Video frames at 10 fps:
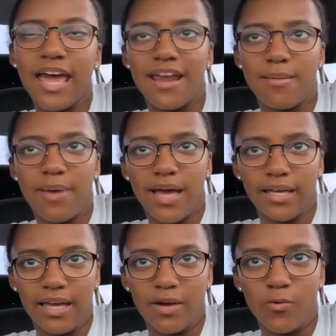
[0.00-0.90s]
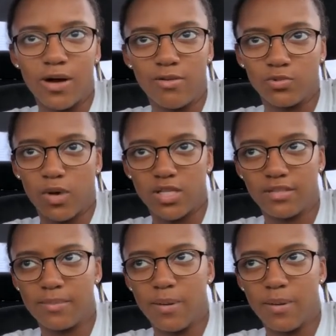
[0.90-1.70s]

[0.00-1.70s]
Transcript: and a baguette while I was watching the